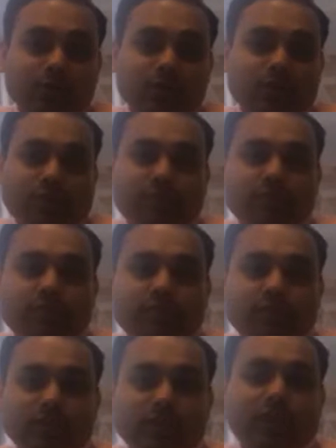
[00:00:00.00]
going out in the
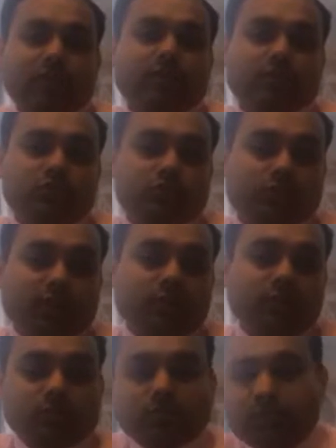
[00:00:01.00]
field, you're trying to
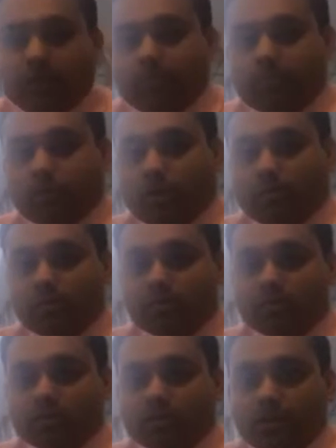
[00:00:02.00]
create
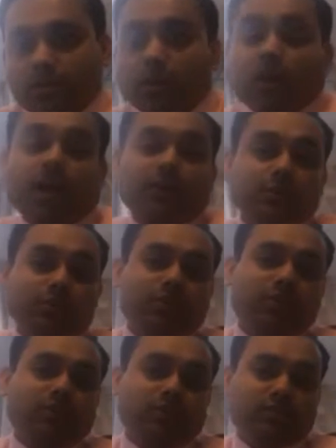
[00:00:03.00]
problems, or are you going
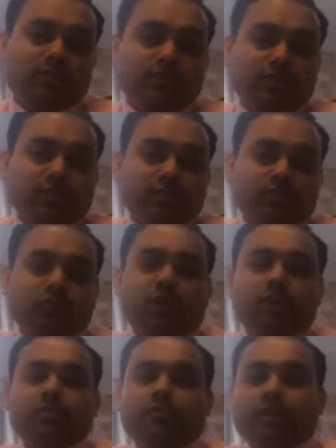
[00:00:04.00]
out in the field trying
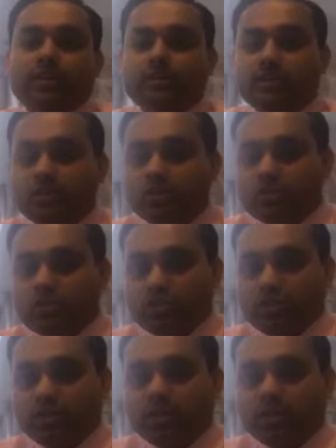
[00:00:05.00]
to find solution?